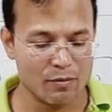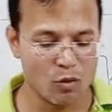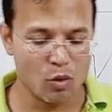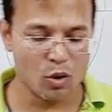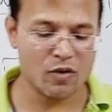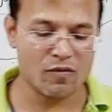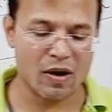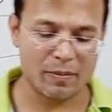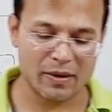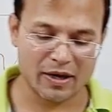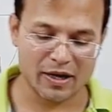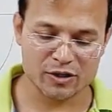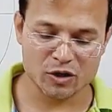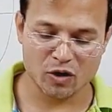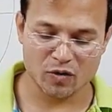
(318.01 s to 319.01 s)
mode of
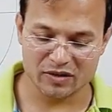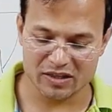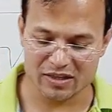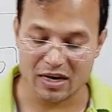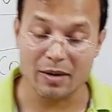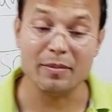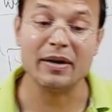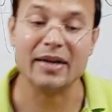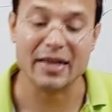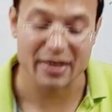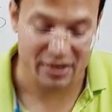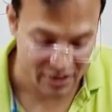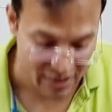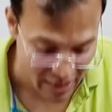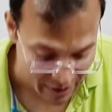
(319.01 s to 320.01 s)
application of this
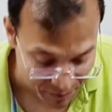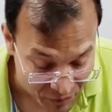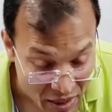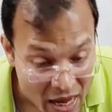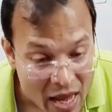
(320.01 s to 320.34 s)
limitation.